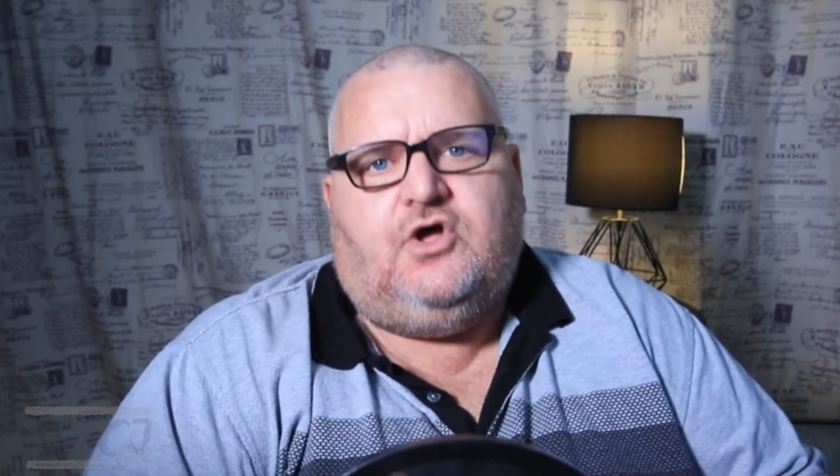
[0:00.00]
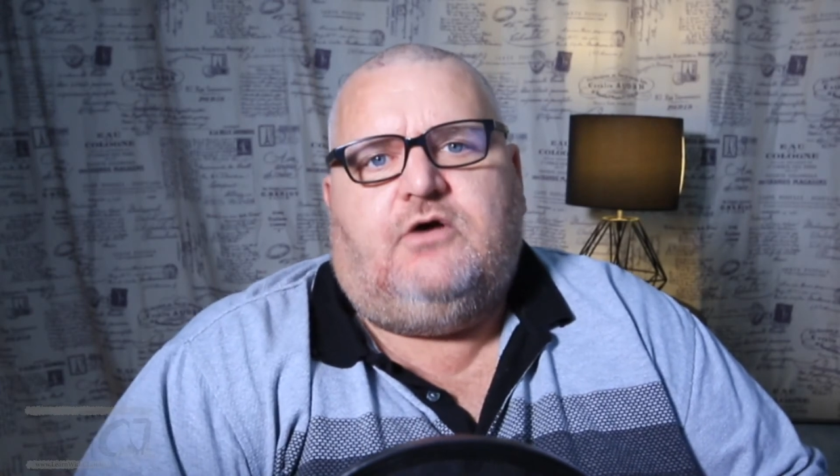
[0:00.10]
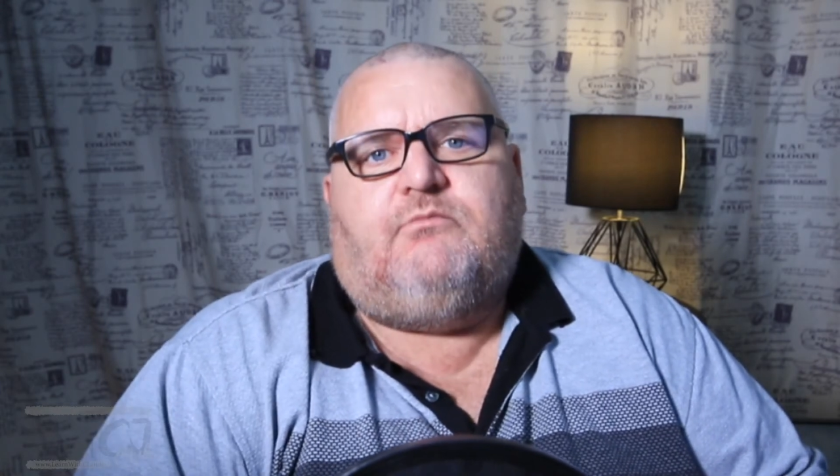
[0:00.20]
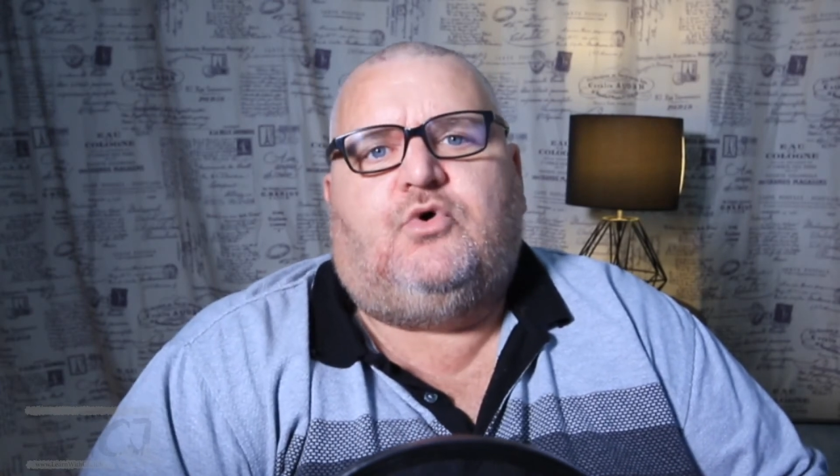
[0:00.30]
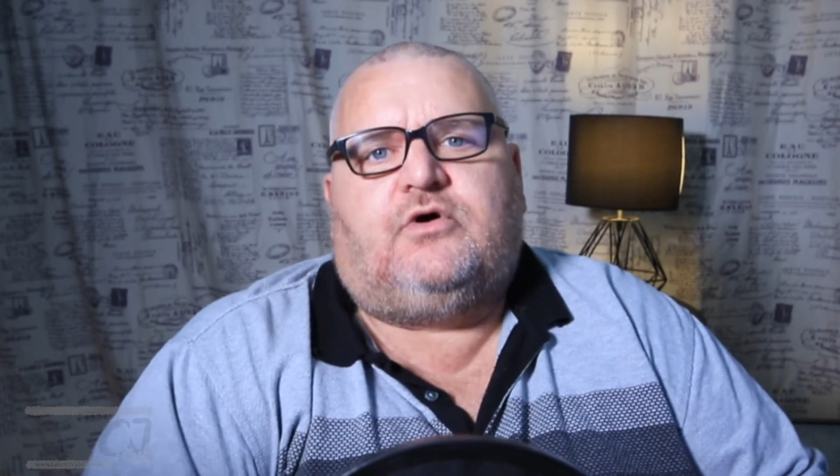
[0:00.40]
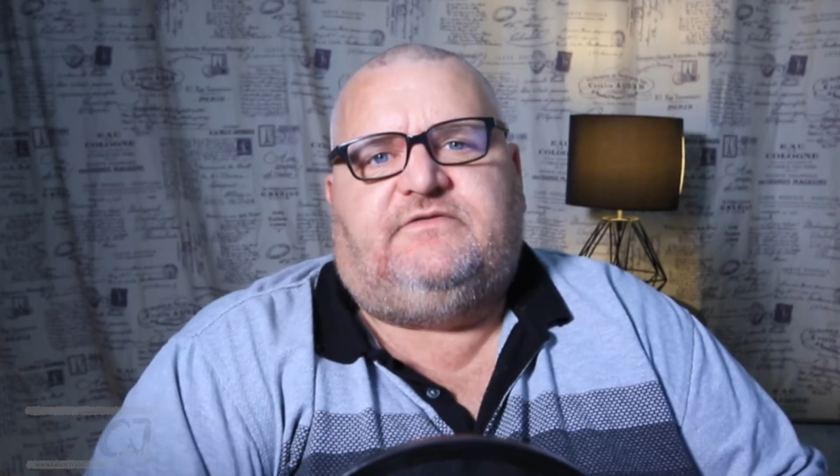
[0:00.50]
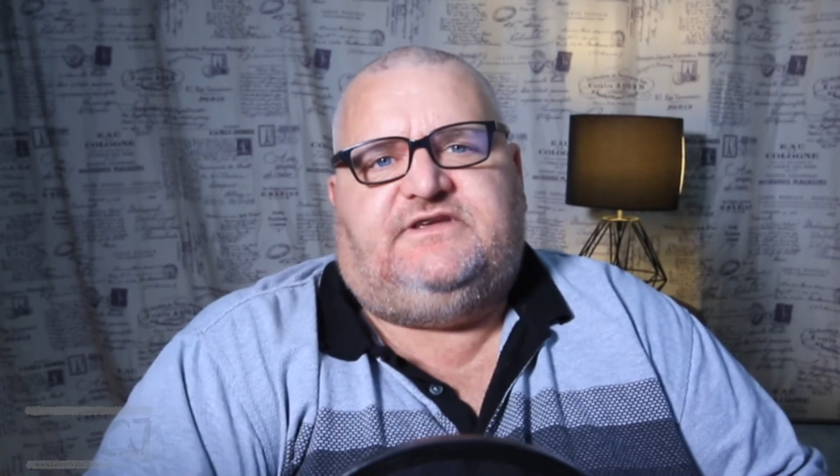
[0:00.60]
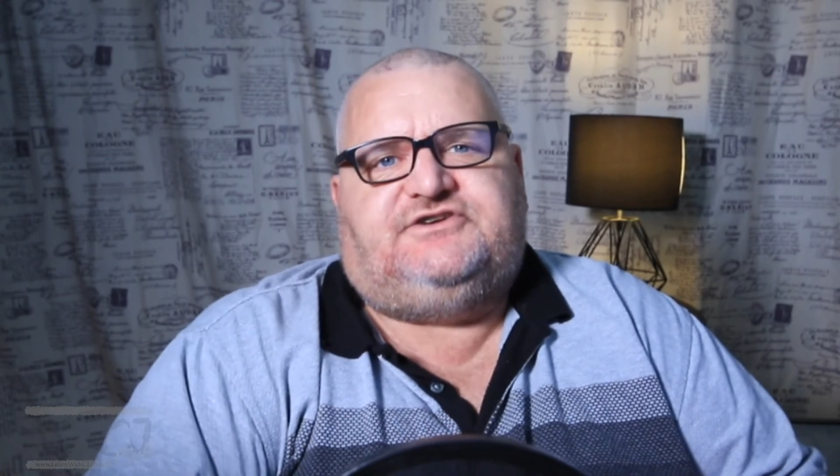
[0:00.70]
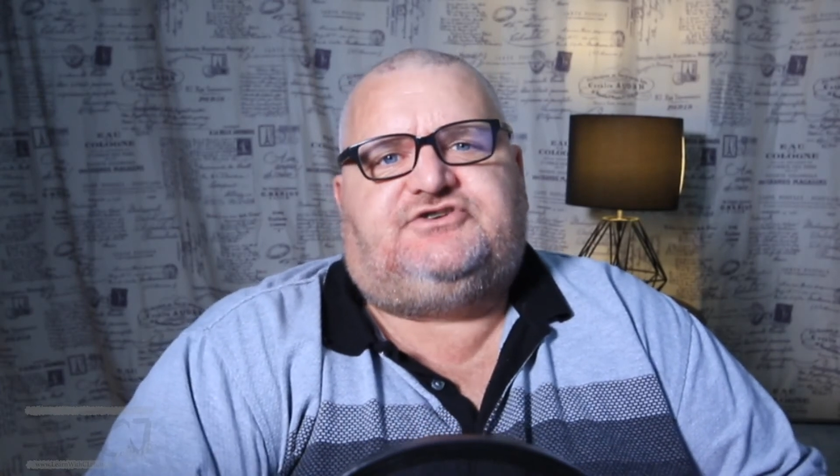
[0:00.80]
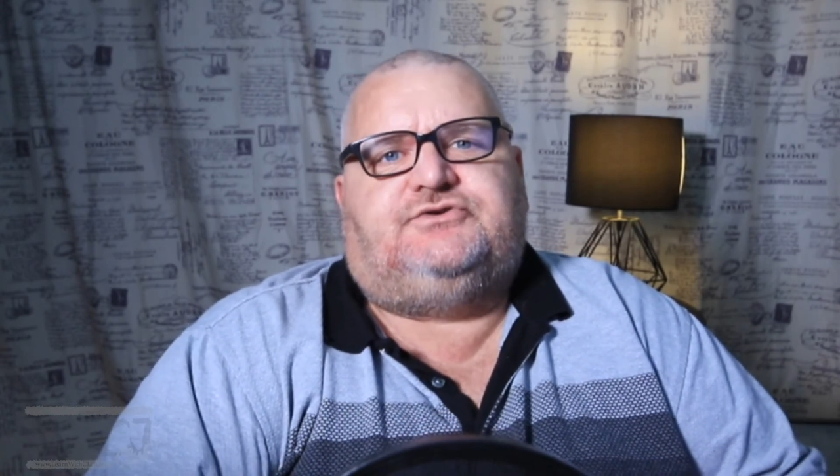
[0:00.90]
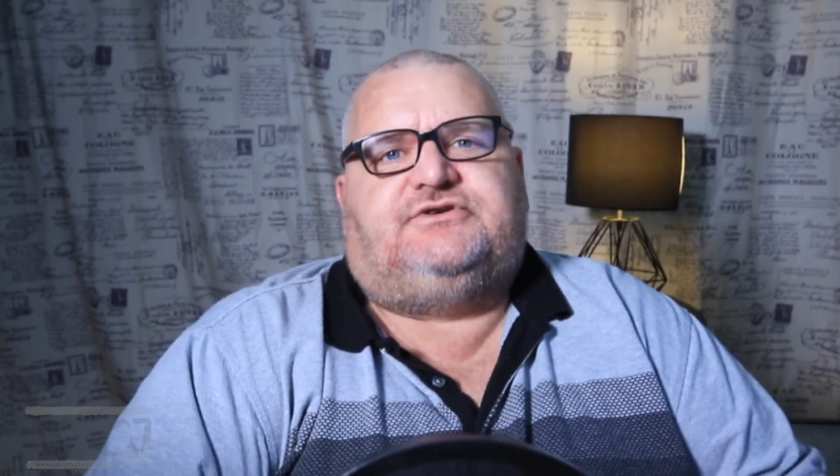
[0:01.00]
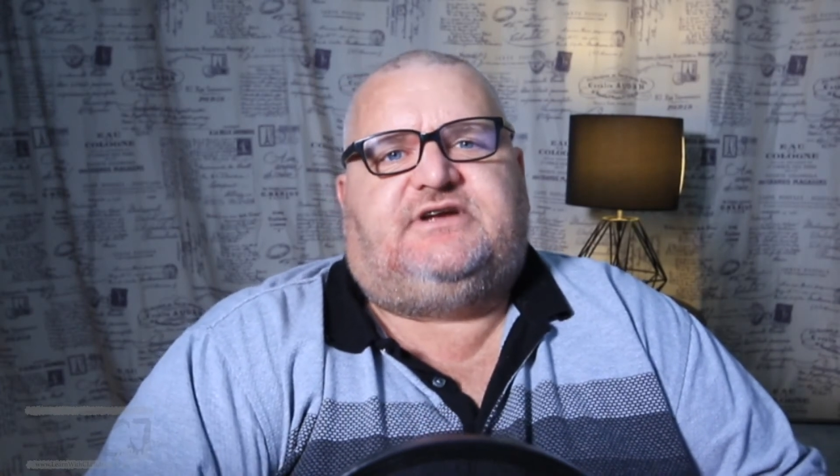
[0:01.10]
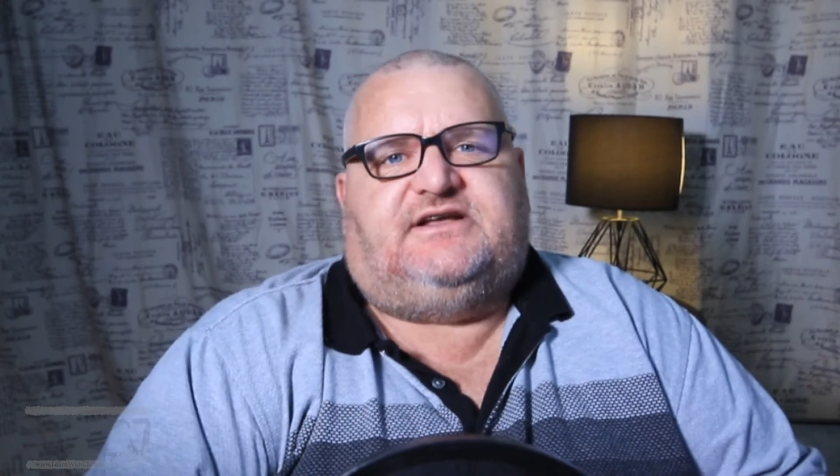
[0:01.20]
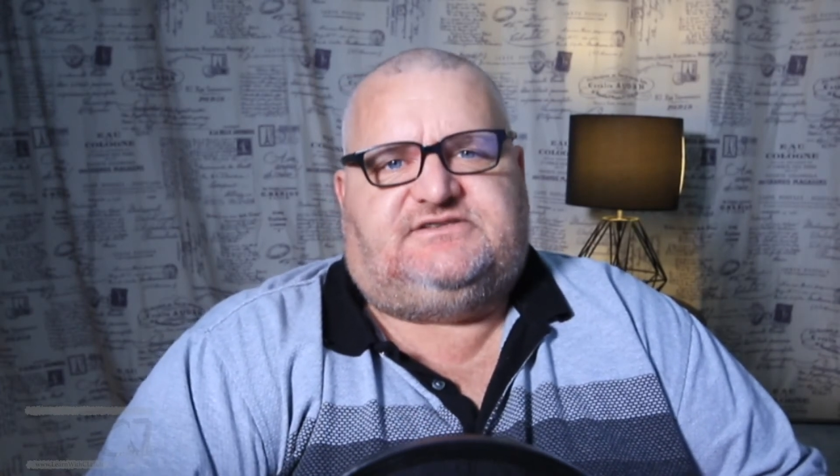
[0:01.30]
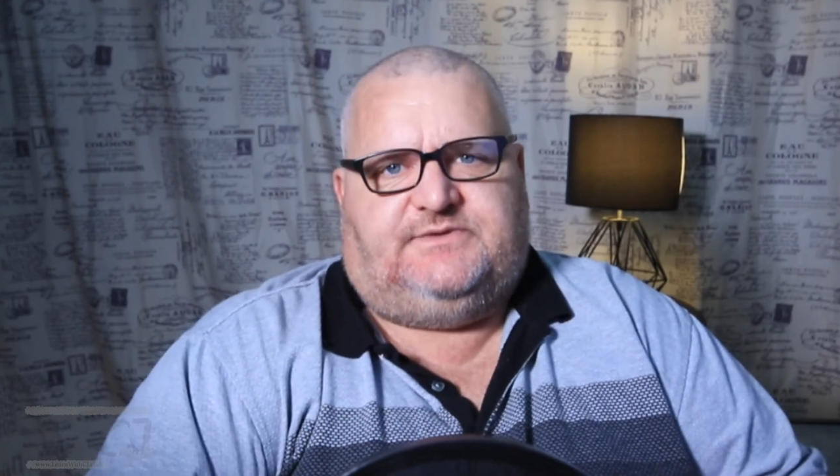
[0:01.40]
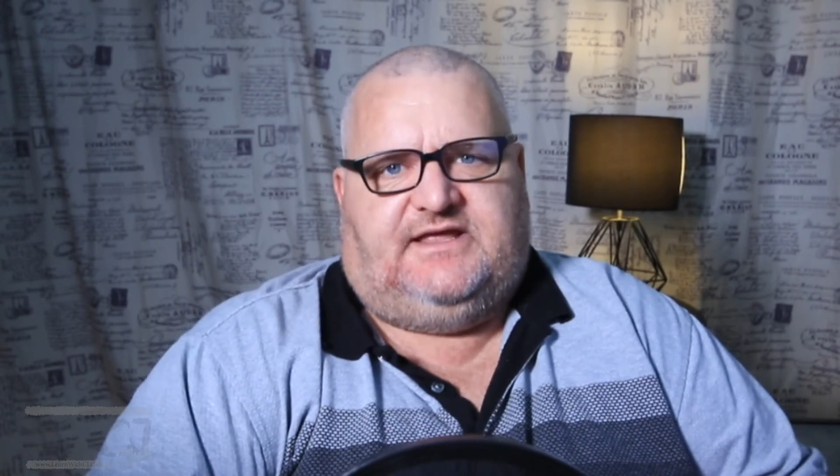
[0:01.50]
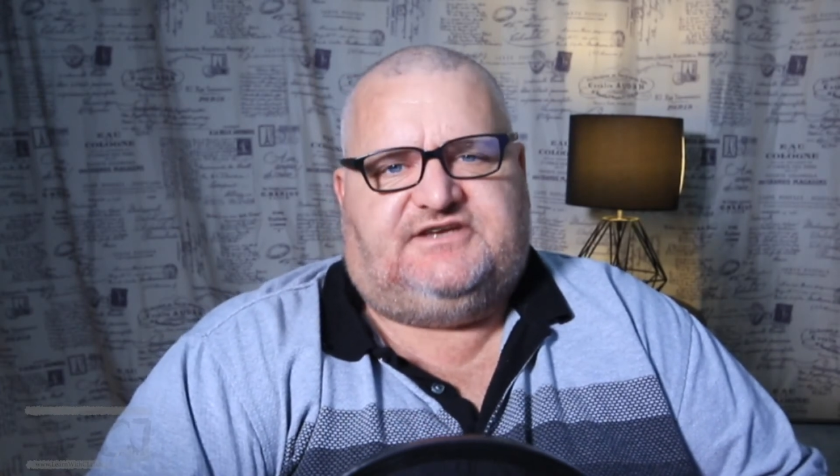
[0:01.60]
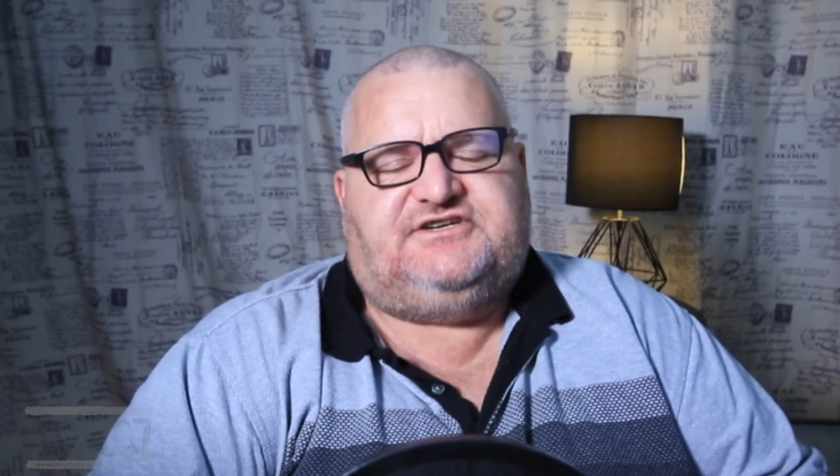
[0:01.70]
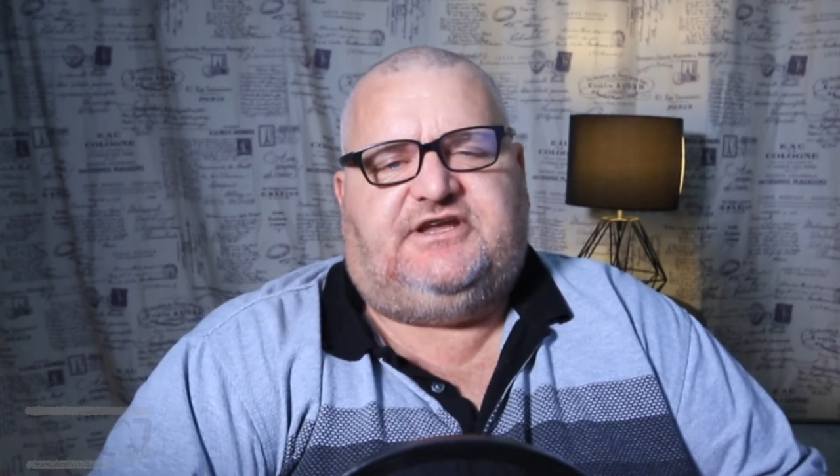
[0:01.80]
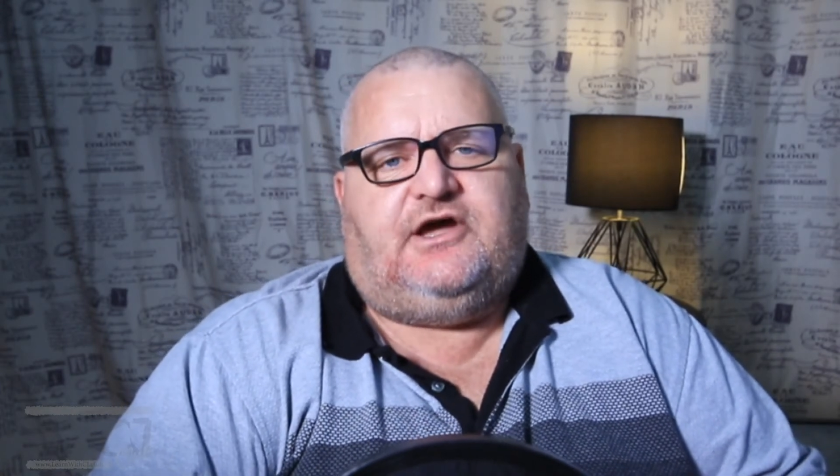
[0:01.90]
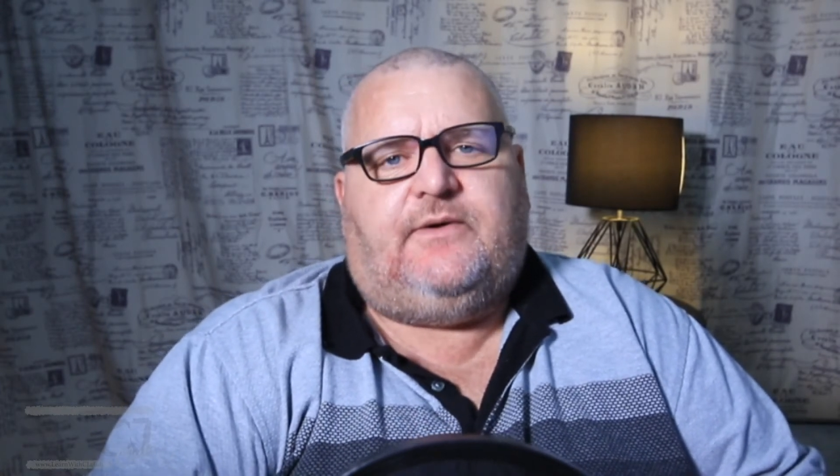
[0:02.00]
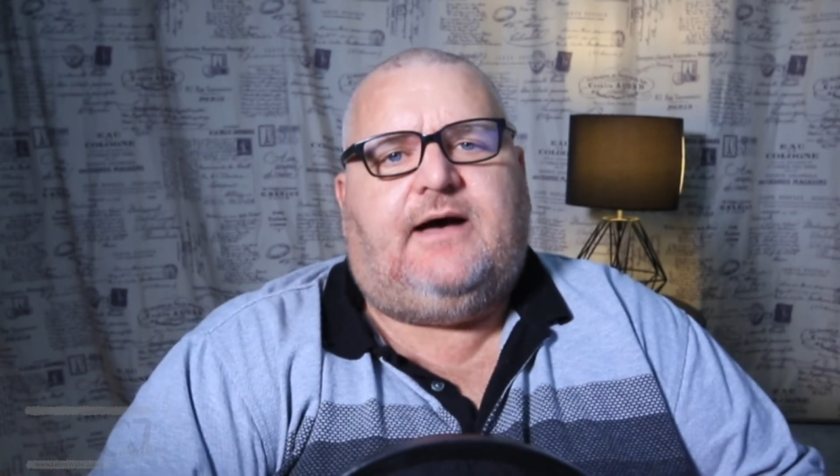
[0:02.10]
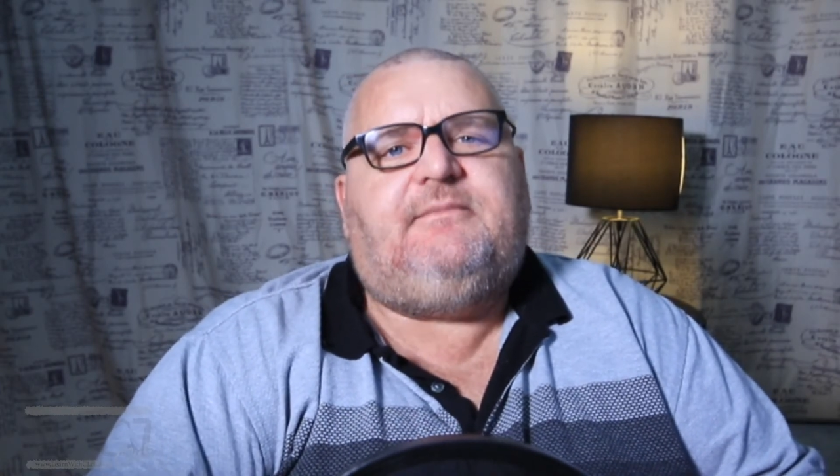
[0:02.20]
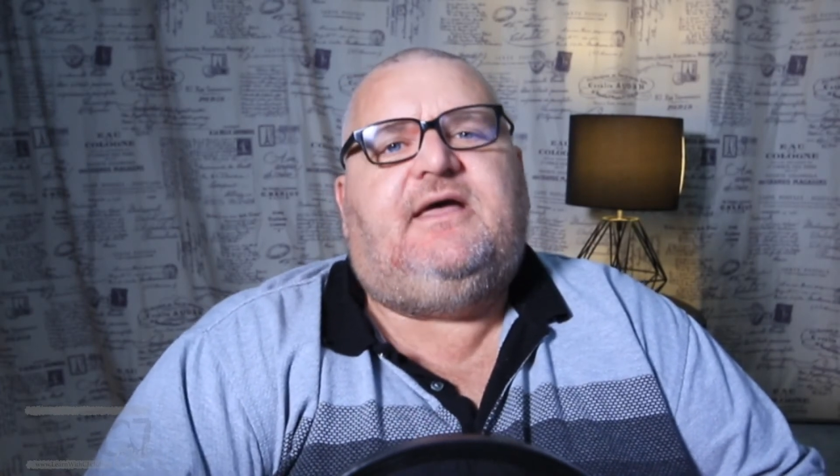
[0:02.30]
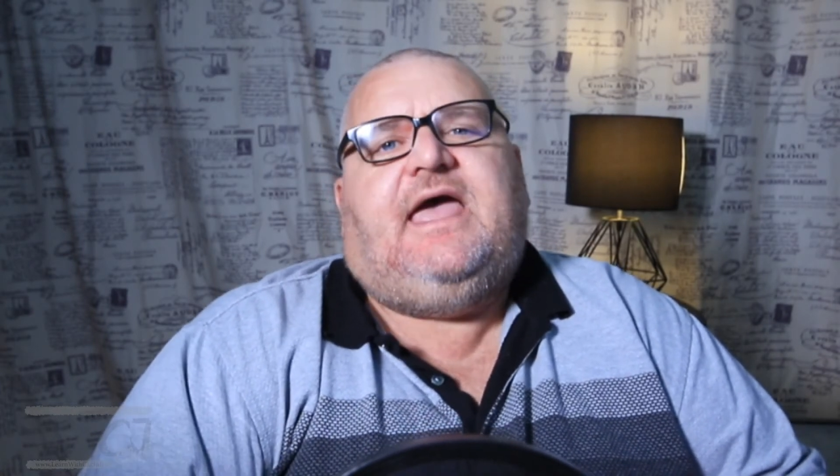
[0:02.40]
more of these shortcuts will actually go up,